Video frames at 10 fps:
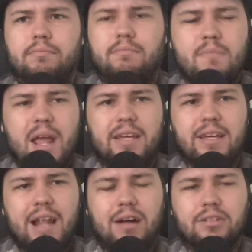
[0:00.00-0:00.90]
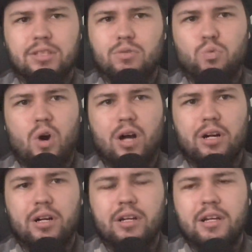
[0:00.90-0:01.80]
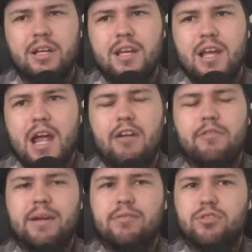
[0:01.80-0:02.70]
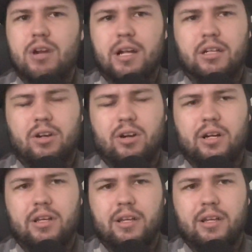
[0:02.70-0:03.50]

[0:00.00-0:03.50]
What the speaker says: make it out into the water. Everybody was trying hard.